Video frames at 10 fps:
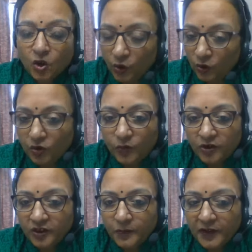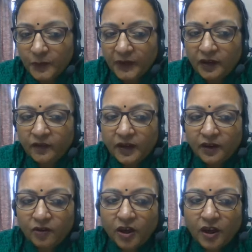locomotor impairment where
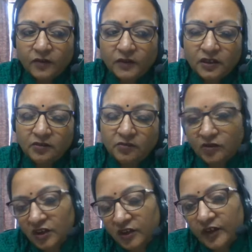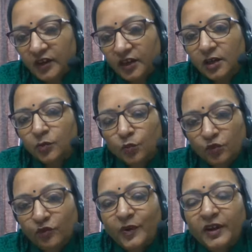you have the difficulty in
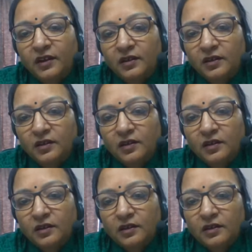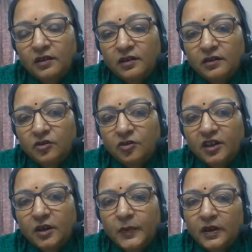movement so it
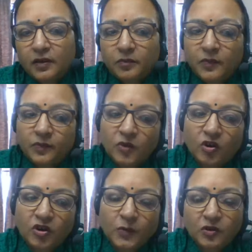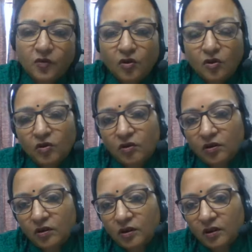can be not able to walk
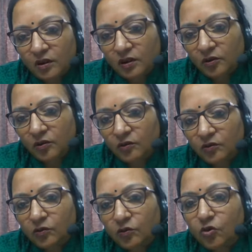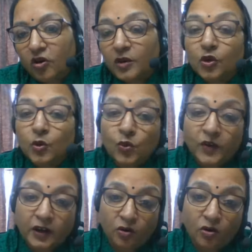or uh, you know not able to move
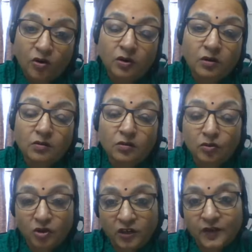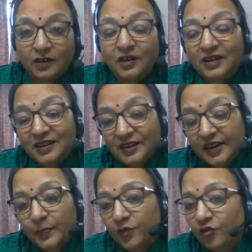at all not even
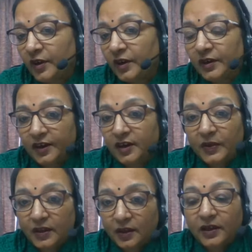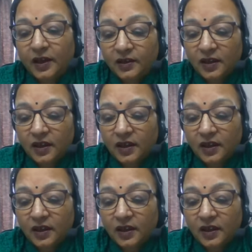neck movement it can be that